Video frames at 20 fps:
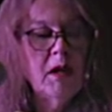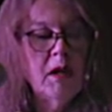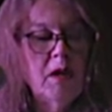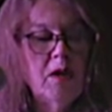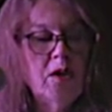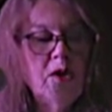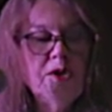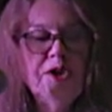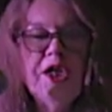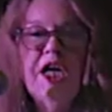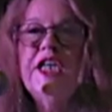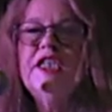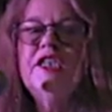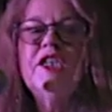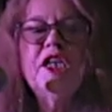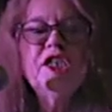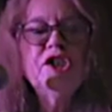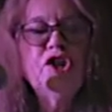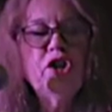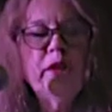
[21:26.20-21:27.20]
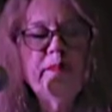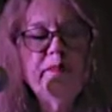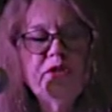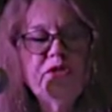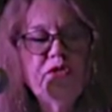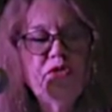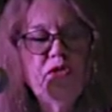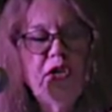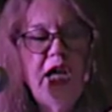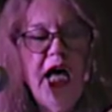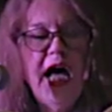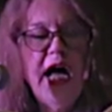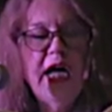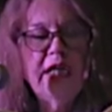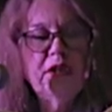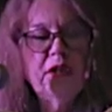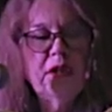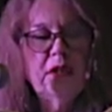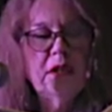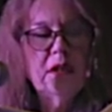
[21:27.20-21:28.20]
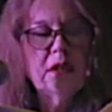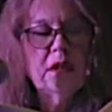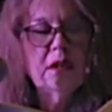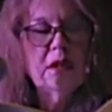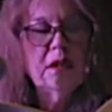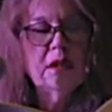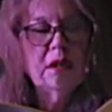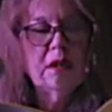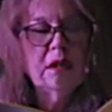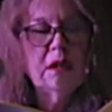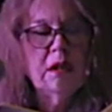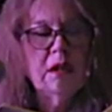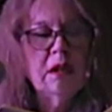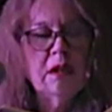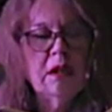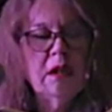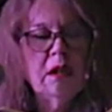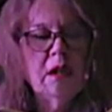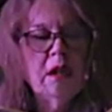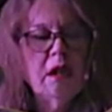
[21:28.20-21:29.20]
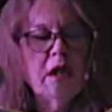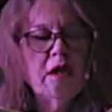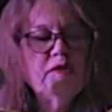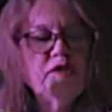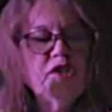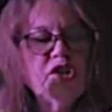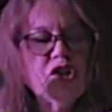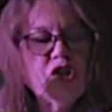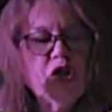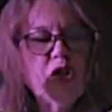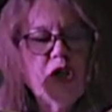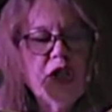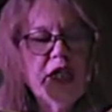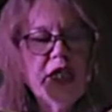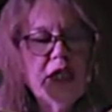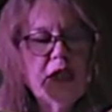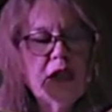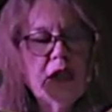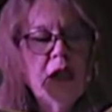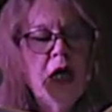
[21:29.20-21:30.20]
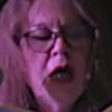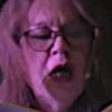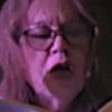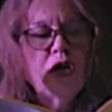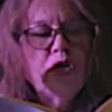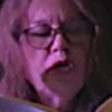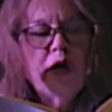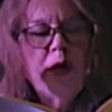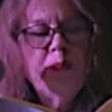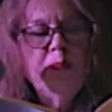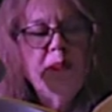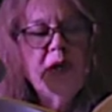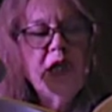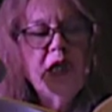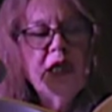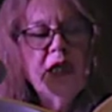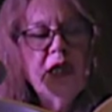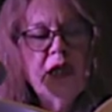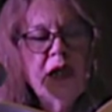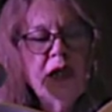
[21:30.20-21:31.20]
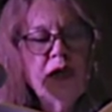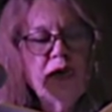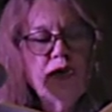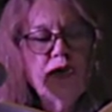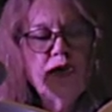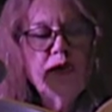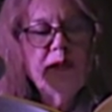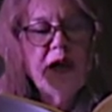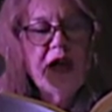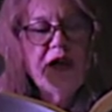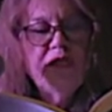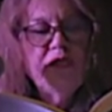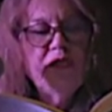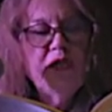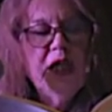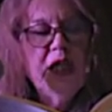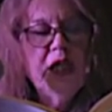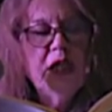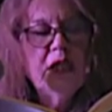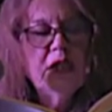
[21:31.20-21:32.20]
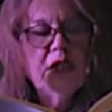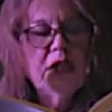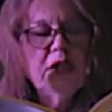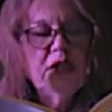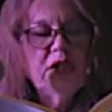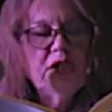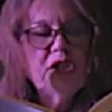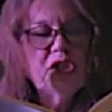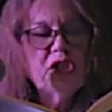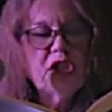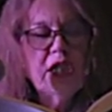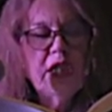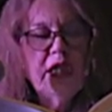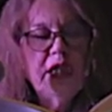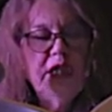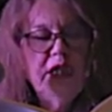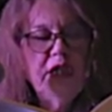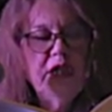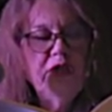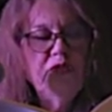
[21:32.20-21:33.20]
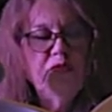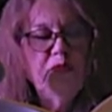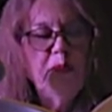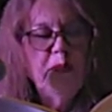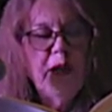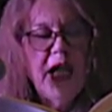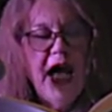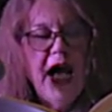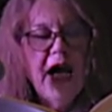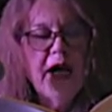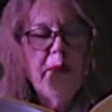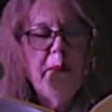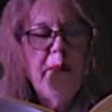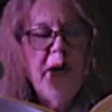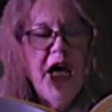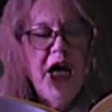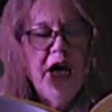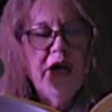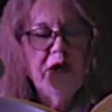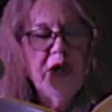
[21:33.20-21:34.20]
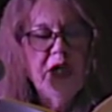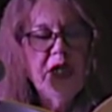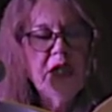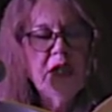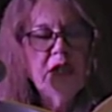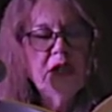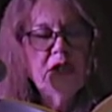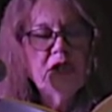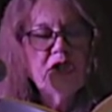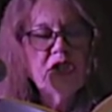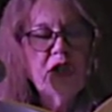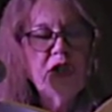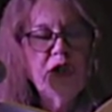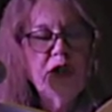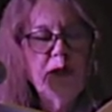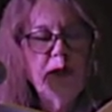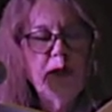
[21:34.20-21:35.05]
All night I dreamt of land, of soil crumbling through my fingers to leave black parings under